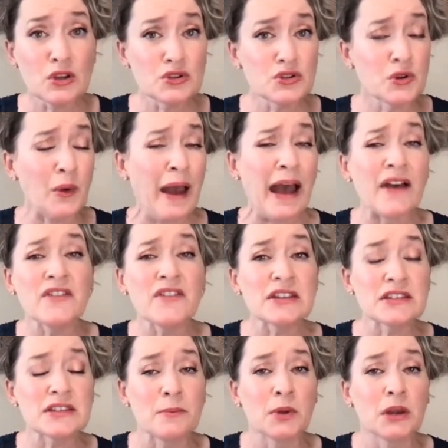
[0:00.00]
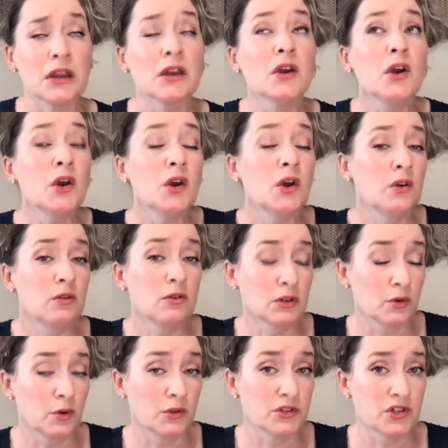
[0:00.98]
So having somebody who can
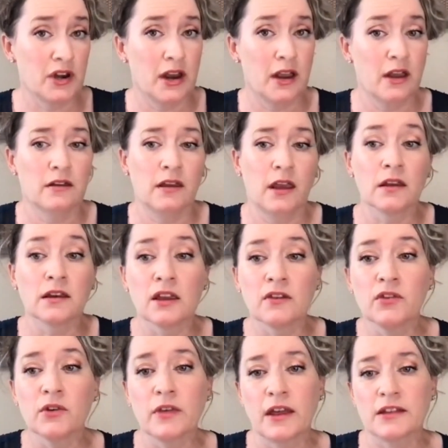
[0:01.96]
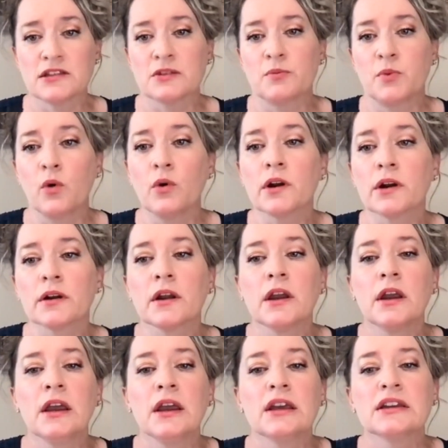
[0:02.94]
hold your hand and give you that support
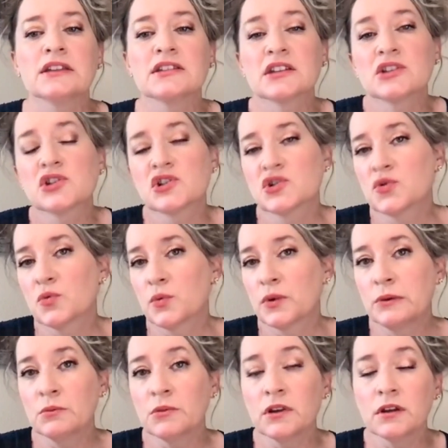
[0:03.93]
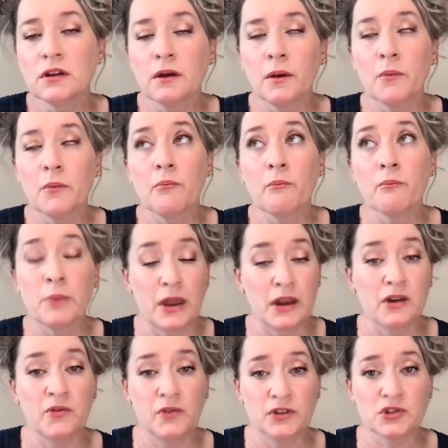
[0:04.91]
is extremely
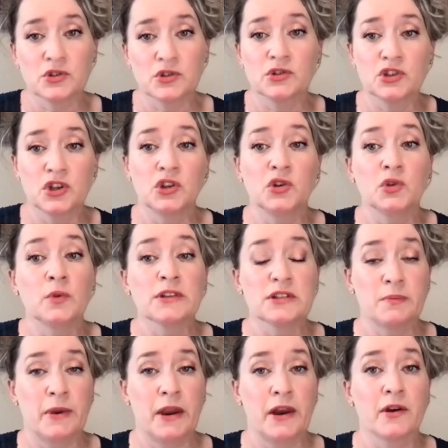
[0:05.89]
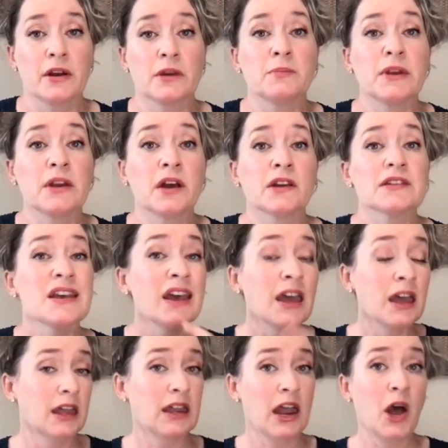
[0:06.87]
beneficial to you as a parent, because
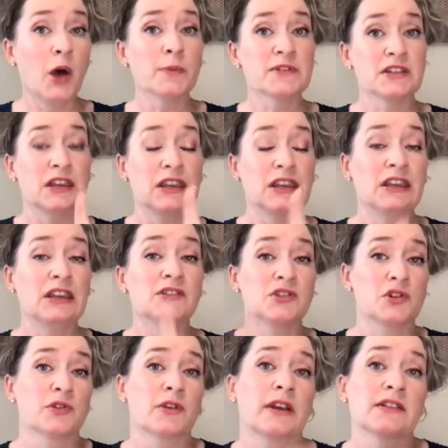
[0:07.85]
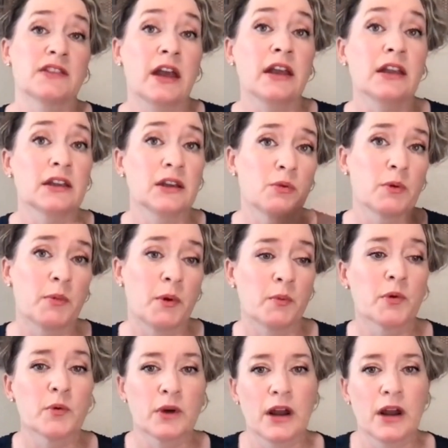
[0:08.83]
it helps to ease your anxiety.
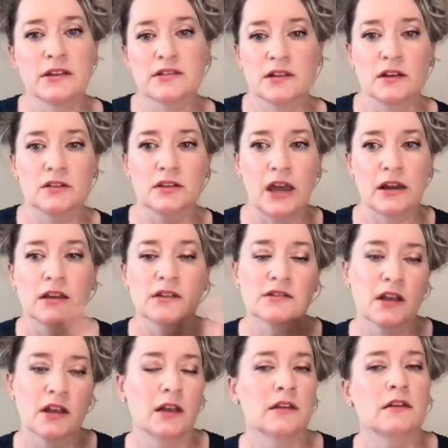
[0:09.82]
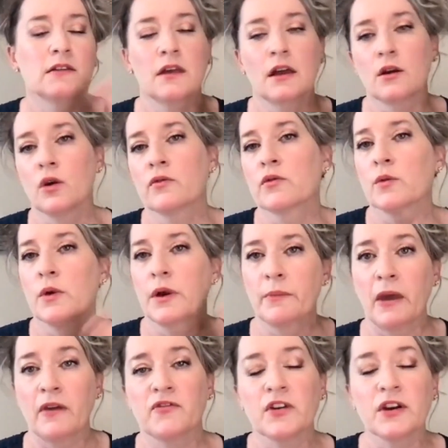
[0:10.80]
Remember what I said, that anxiety, that overwhelm,
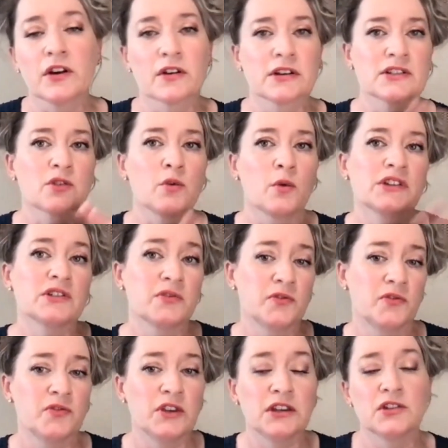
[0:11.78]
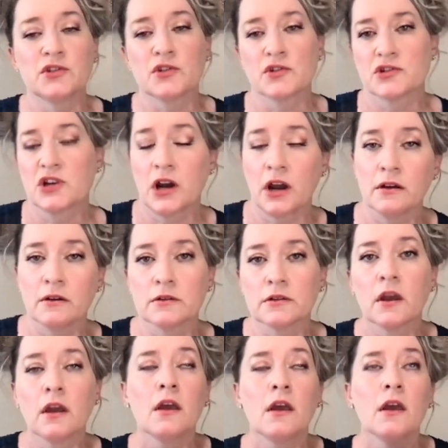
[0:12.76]
that fear is going to feed your child.
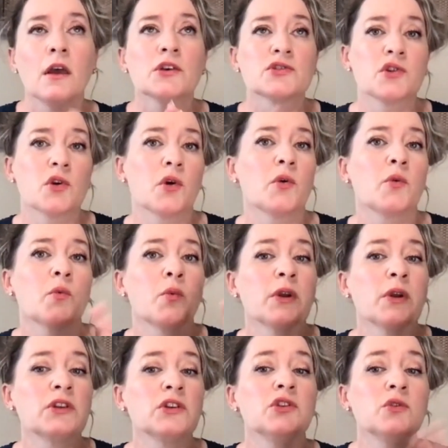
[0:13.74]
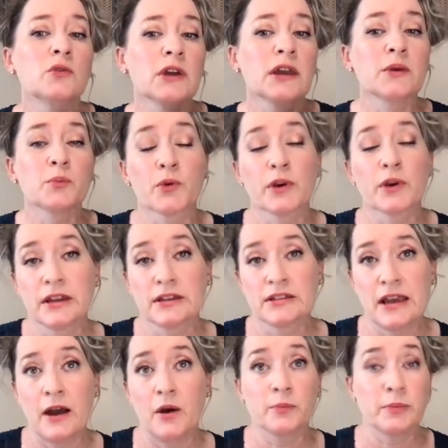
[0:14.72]
So when you can bring it
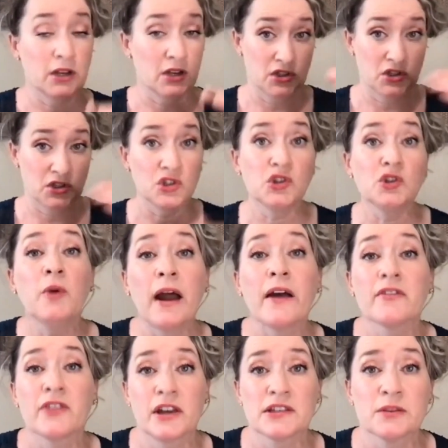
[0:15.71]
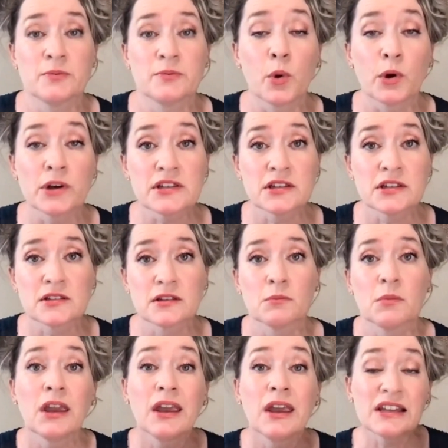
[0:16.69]
down because you have that support
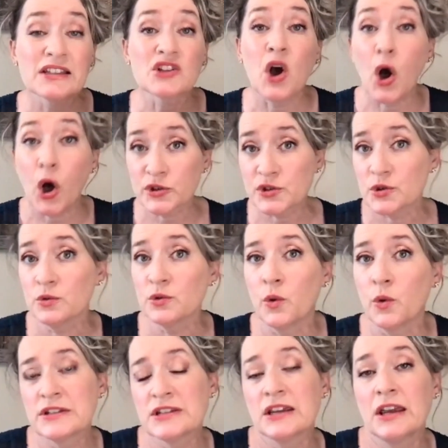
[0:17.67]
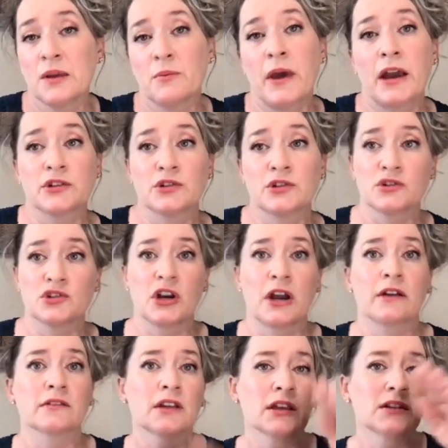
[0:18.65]
system, it's also going to impact your
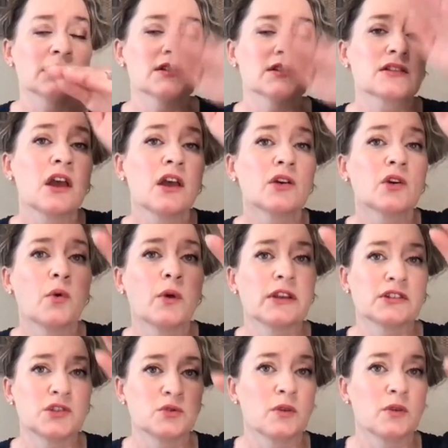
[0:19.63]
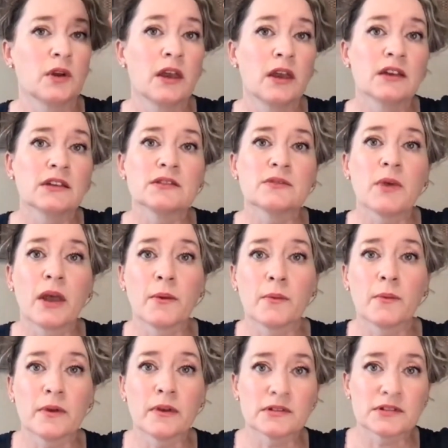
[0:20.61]
child. It is going to
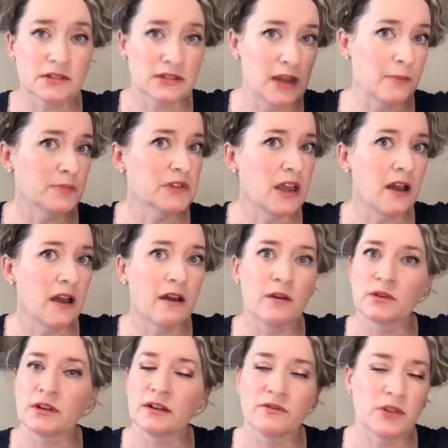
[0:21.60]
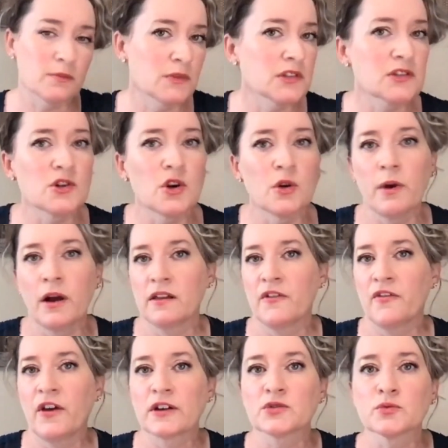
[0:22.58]
step down, give them the snowball
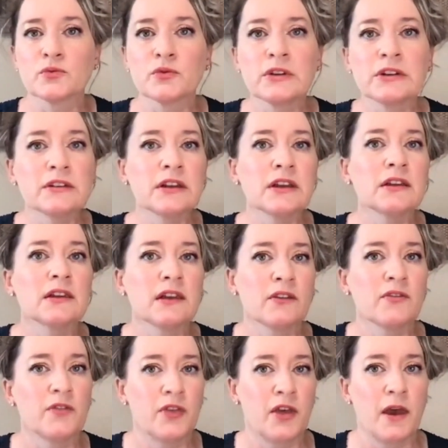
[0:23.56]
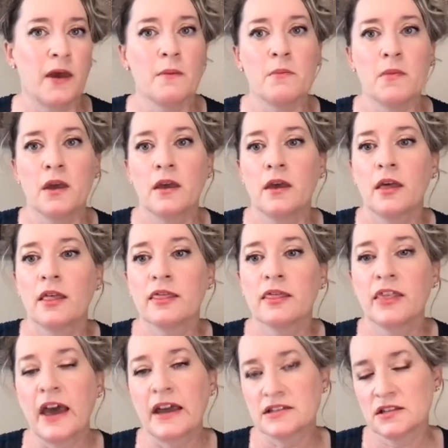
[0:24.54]
effect, really give them
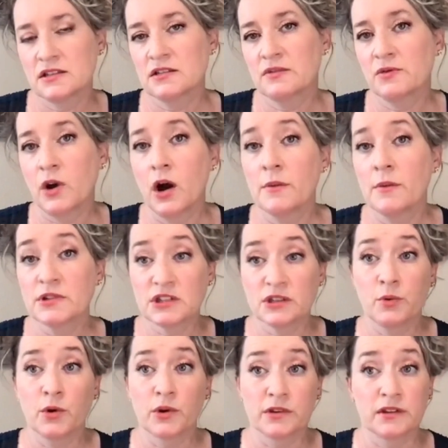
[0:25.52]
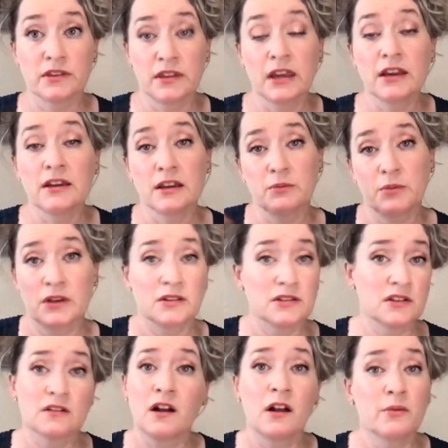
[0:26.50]
that sense of calm and support that they need because
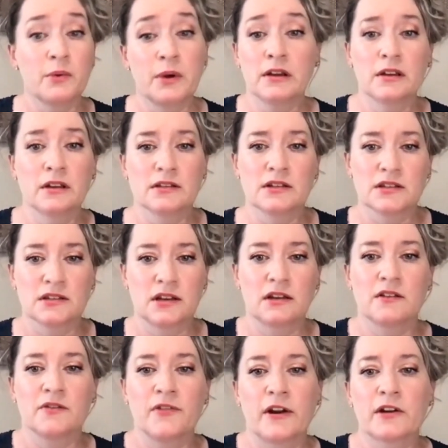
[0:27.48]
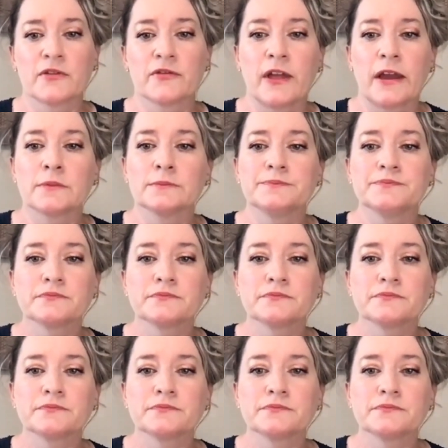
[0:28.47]
they're already in this state of fight or flight.